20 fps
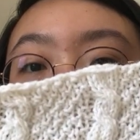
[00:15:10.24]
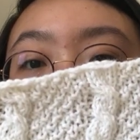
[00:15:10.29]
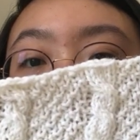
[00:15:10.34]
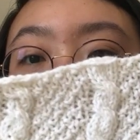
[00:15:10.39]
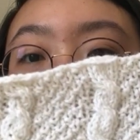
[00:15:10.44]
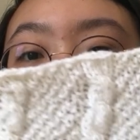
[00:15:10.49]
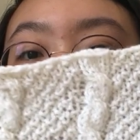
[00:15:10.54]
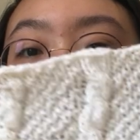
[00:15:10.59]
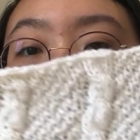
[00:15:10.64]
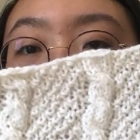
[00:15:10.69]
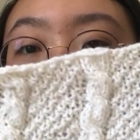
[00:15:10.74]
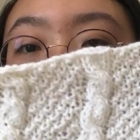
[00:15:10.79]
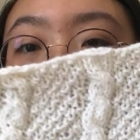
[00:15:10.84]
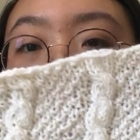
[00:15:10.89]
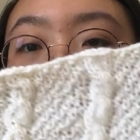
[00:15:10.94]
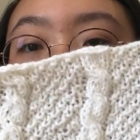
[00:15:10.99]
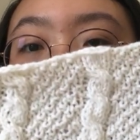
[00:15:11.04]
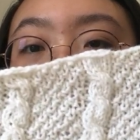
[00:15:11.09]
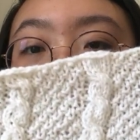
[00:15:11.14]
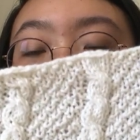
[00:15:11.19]
than you are
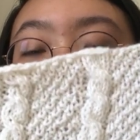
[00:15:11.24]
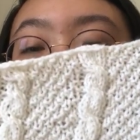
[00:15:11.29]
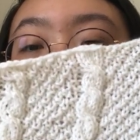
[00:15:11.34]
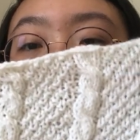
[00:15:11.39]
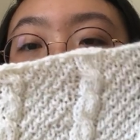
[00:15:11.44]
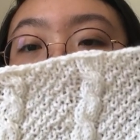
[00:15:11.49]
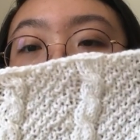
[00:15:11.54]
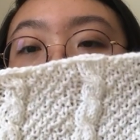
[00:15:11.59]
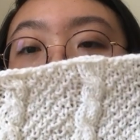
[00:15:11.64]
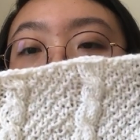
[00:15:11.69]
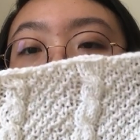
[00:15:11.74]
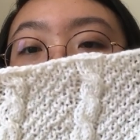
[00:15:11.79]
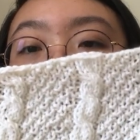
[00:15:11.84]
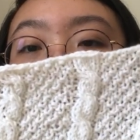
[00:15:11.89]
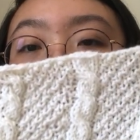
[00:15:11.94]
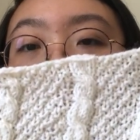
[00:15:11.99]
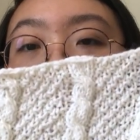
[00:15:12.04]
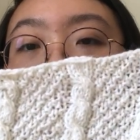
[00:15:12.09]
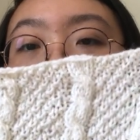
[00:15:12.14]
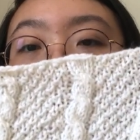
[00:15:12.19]
on this end.
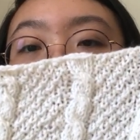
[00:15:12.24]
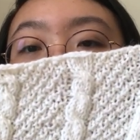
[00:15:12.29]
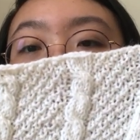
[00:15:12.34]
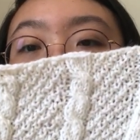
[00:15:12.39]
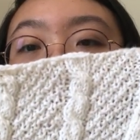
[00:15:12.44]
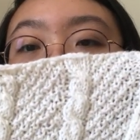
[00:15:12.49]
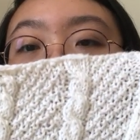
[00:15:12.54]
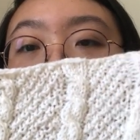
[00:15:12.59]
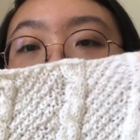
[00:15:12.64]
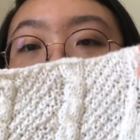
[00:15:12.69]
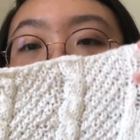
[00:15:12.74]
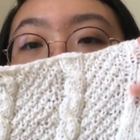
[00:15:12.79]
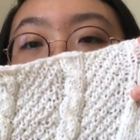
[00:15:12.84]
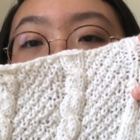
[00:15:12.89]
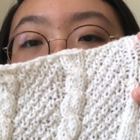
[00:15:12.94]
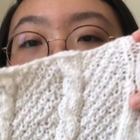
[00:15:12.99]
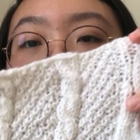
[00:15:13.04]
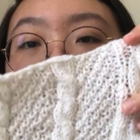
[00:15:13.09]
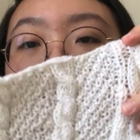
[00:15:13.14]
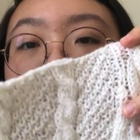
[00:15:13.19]
And how you do
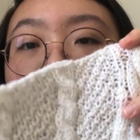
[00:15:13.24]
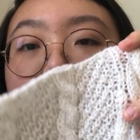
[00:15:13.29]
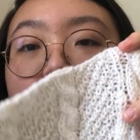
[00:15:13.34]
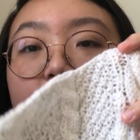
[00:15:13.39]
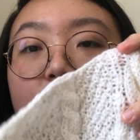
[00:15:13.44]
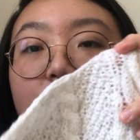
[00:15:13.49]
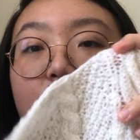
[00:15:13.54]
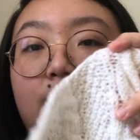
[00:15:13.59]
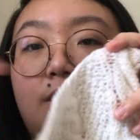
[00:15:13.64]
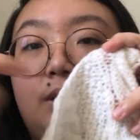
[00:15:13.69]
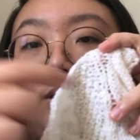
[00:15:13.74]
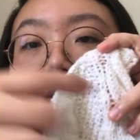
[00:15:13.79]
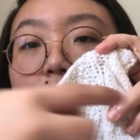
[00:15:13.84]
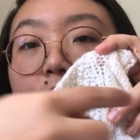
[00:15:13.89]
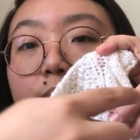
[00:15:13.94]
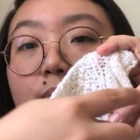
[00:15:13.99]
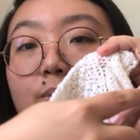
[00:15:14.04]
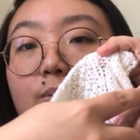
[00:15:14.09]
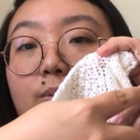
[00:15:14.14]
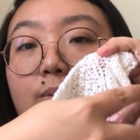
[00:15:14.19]
that is
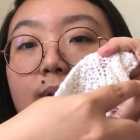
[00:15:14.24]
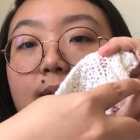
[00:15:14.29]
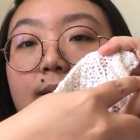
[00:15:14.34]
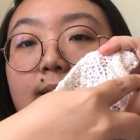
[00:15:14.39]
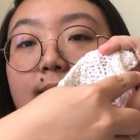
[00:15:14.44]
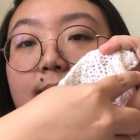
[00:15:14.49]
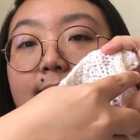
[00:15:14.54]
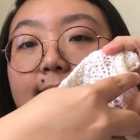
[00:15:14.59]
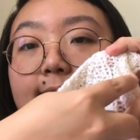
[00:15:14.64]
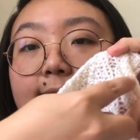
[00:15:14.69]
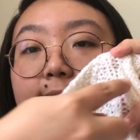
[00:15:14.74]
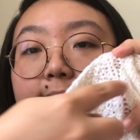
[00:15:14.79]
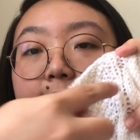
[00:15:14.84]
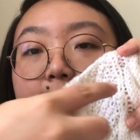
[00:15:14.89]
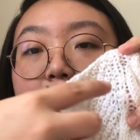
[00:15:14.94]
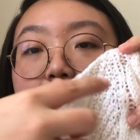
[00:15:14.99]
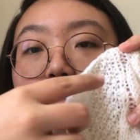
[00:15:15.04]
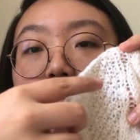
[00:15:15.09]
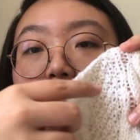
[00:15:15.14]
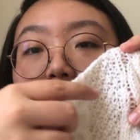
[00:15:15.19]
you knit
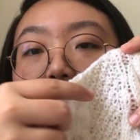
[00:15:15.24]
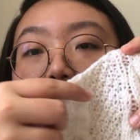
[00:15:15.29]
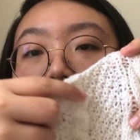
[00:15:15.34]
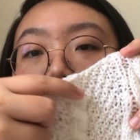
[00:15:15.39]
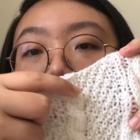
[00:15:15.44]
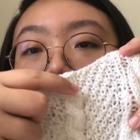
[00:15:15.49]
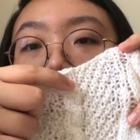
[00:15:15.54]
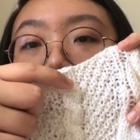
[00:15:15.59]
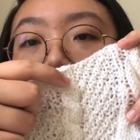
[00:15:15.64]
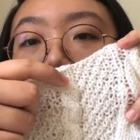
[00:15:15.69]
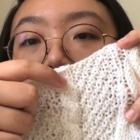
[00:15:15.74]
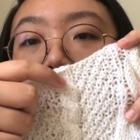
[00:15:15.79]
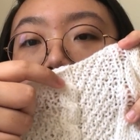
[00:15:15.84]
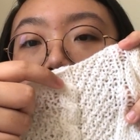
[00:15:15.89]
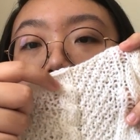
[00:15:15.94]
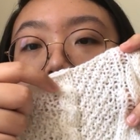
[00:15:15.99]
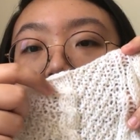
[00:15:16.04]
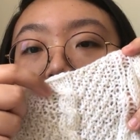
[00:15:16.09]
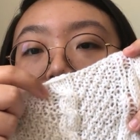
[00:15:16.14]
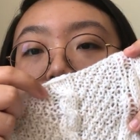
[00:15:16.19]

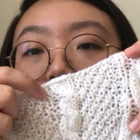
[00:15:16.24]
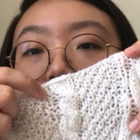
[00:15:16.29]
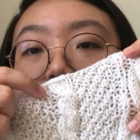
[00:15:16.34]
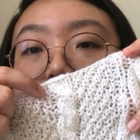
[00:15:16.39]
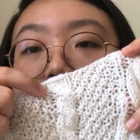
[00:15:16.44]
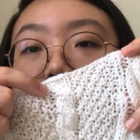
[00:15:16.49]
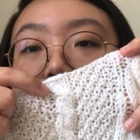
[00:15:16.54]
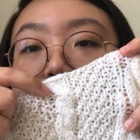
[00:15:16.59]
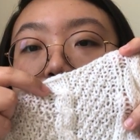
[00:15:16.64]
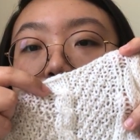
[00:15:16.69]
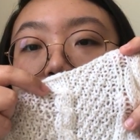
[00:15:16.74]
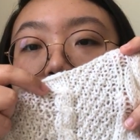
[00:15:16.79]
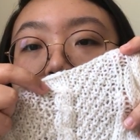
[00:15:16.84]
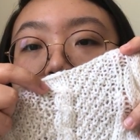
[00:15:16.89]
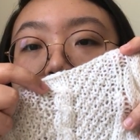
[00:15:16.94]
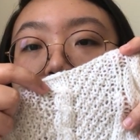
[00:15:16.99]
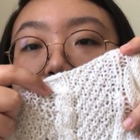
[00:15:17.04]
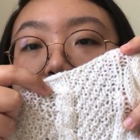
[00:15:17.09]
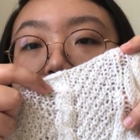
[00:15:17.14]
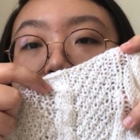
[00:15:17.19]
until
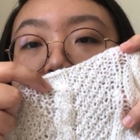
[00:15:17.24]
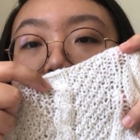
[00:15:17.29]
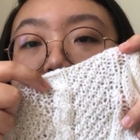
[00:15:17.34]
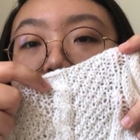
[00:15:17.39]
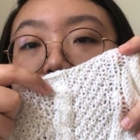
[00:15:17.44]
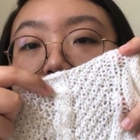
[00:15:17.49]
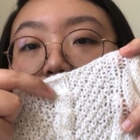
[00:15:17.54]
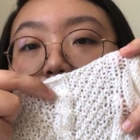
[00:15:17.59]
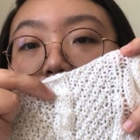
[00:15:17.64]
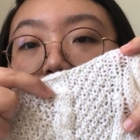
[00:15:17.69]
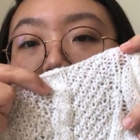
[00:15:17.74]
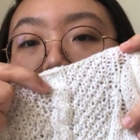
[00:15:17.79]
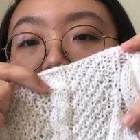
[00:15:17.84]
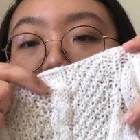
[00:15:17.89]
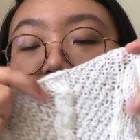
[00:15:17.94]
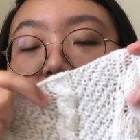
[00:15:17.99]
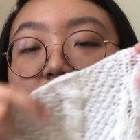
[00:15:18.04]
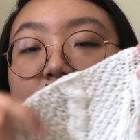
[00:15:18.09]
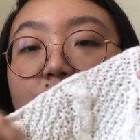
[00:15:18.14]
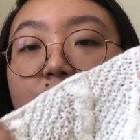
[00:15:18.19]
a certain number
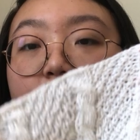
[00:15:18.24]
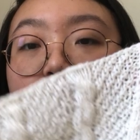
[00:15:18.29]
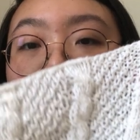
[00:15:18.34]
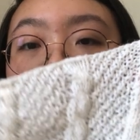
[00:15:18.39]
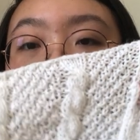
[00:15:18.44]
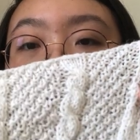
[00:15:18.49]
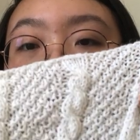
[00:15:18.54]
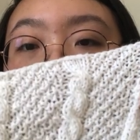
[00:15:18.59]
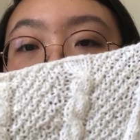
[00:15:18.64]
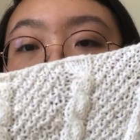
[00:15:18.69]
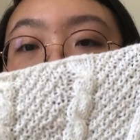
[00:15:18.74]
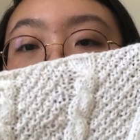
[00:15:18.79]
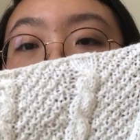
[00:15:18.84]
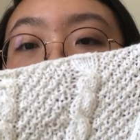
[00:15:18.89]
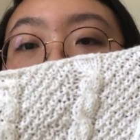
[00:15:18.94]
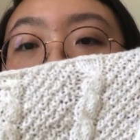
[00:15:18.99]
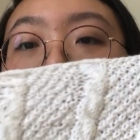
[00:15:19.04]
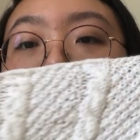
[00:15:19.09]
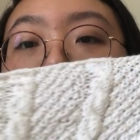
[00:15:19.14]
of stitches. So here